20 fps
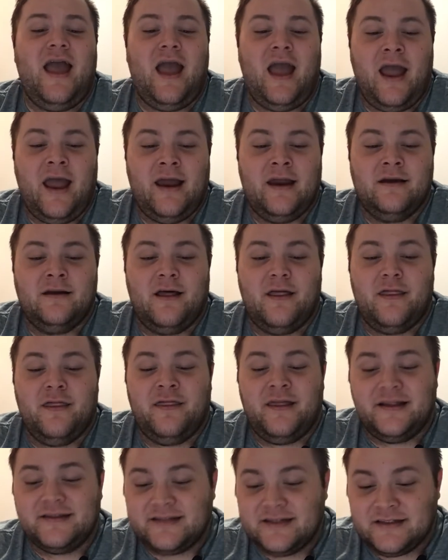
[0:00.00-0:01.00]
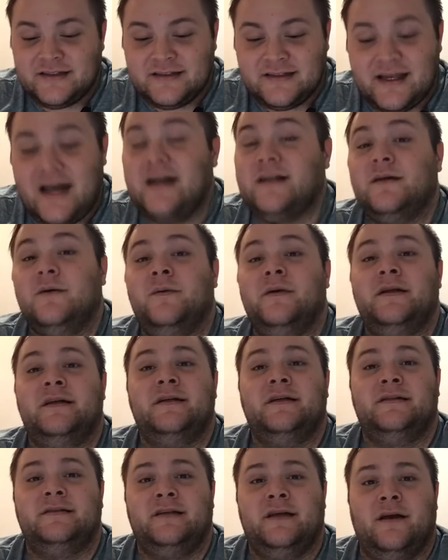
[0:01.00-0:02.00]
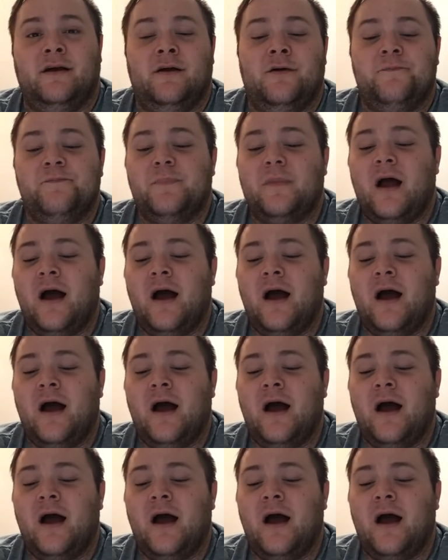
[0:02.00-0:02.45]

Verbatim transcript: And that's exactly what he does here.